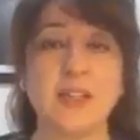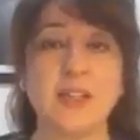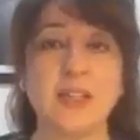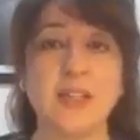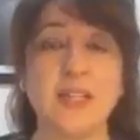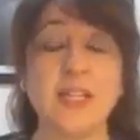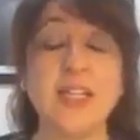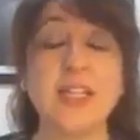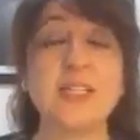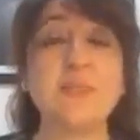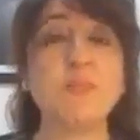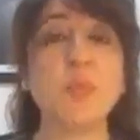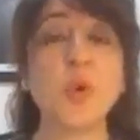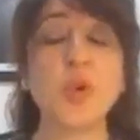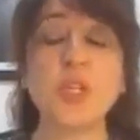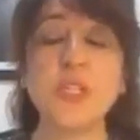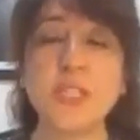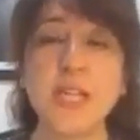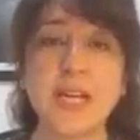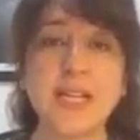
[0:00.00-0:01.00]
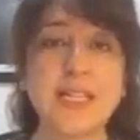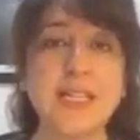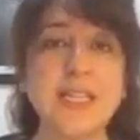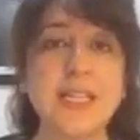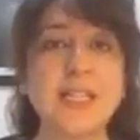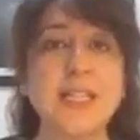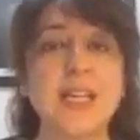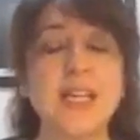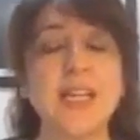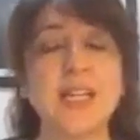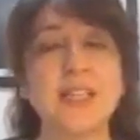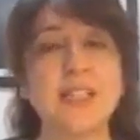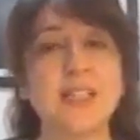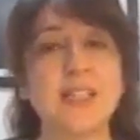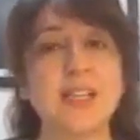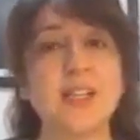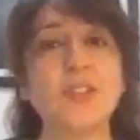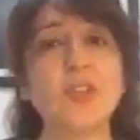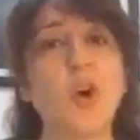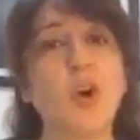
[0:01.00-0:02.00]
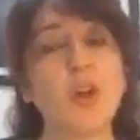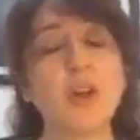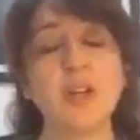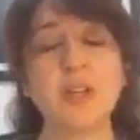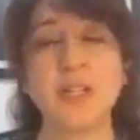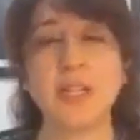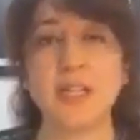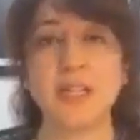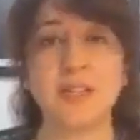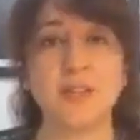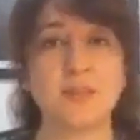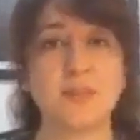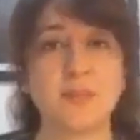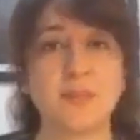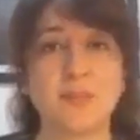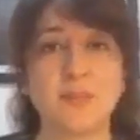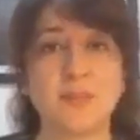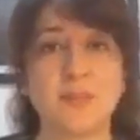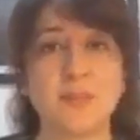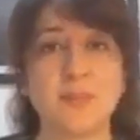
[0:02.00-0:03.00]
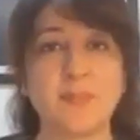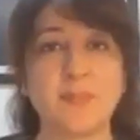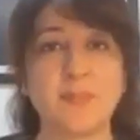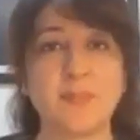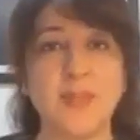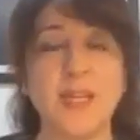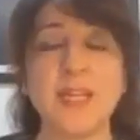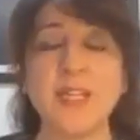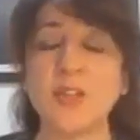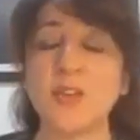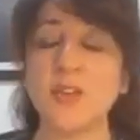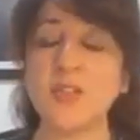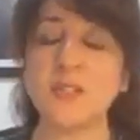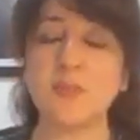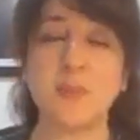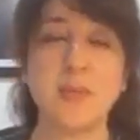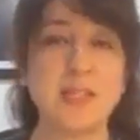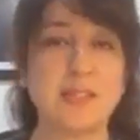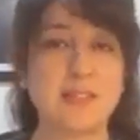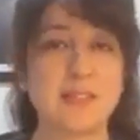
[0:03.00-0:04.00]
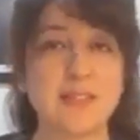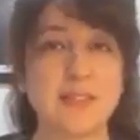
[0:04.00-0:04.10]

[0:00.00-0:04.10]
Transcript: is projecting that authority in your space.